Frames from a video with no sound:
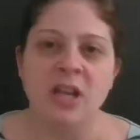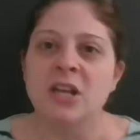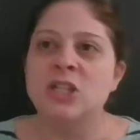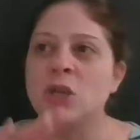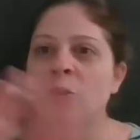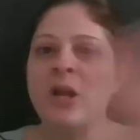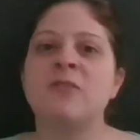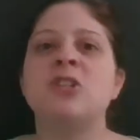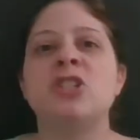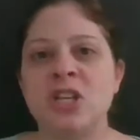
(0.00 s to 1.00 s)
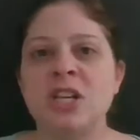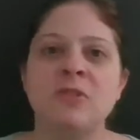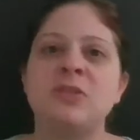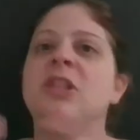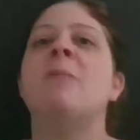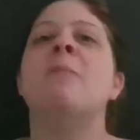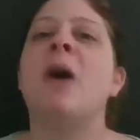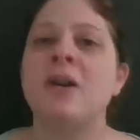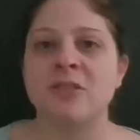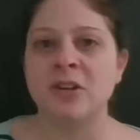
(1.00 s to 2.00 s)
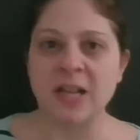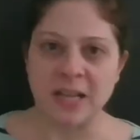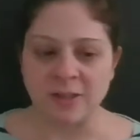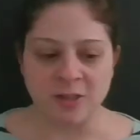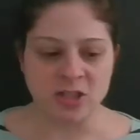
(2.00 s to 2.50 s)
So we have achieved the modern English